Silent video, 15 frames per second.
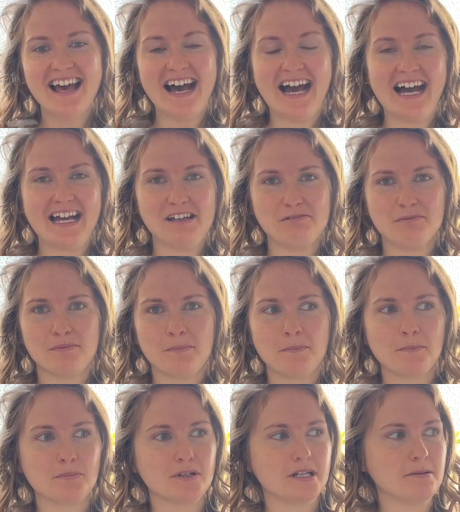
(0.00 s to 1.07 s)
I am
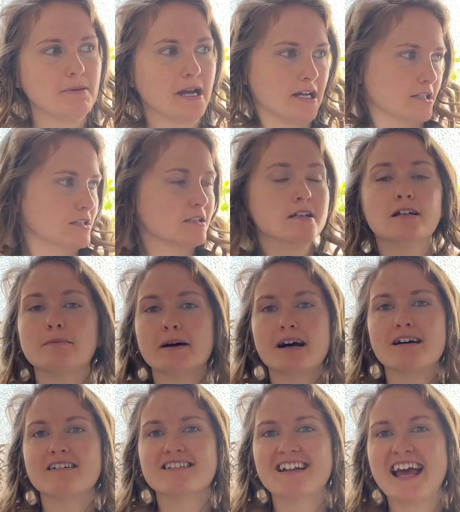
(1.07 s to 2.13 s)
pretty passionate
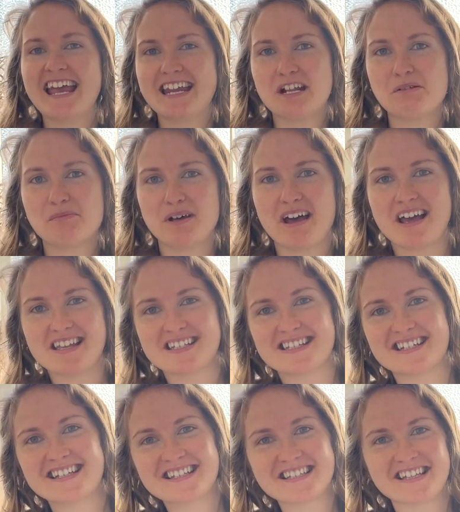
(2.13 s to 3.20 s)
about hating
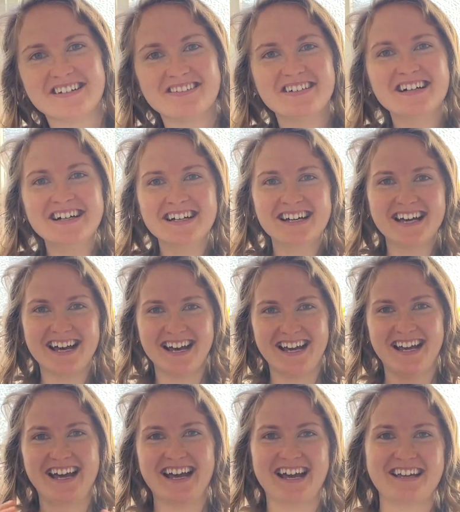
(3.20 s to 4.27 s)
plastic, so
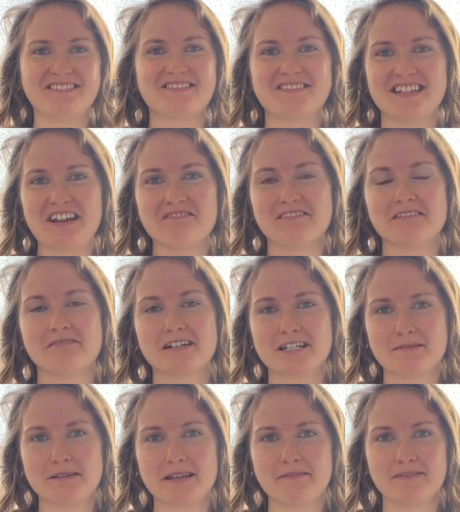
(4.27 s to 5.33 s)
I definitely wanted to
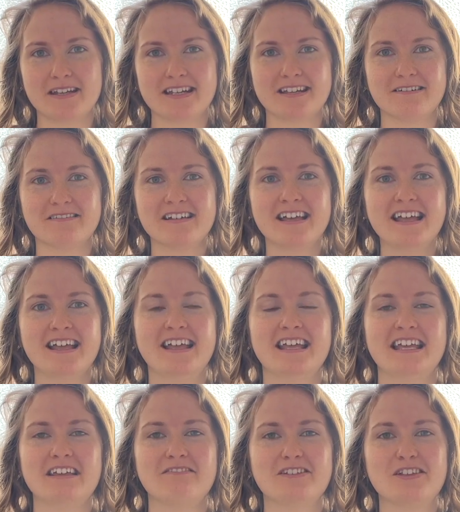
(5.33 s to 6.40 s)
make a video
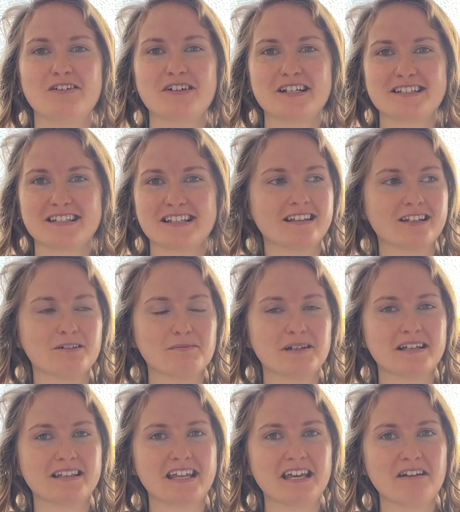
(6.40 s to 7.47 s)
even though it is a little
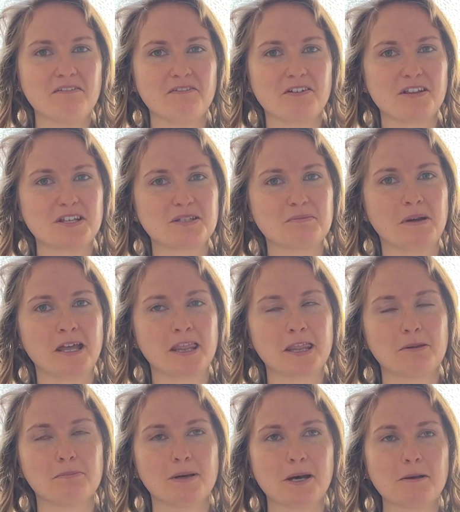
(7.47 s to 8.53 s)
bit late for this month,
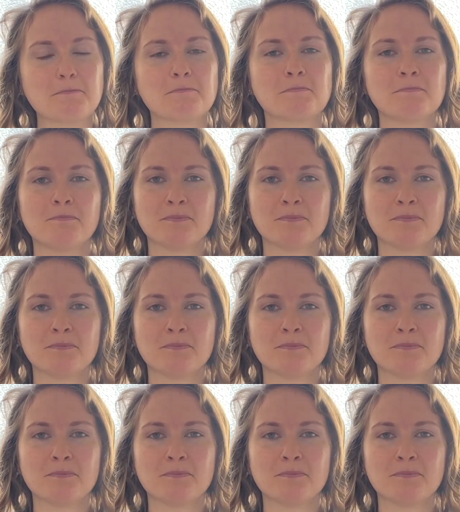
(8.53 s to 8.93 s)
but